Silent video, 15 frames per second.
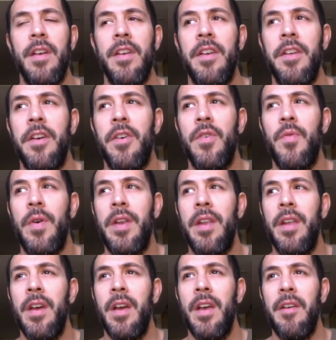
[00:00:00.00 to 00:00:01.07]
You know, when
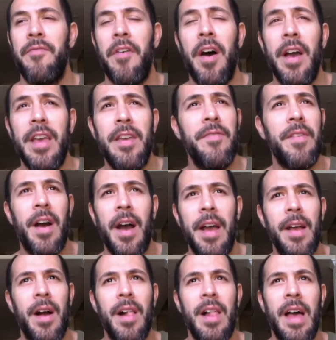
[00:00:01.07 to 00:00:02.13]
if
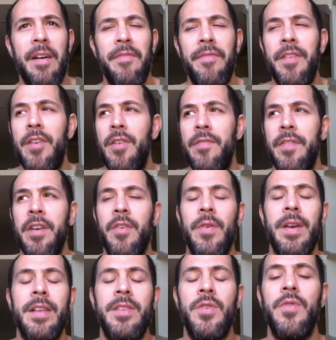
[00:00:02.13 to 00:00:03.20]
I'll have fear even
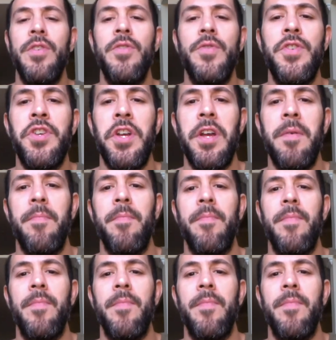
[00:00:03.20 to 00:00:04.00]
going into a new gym.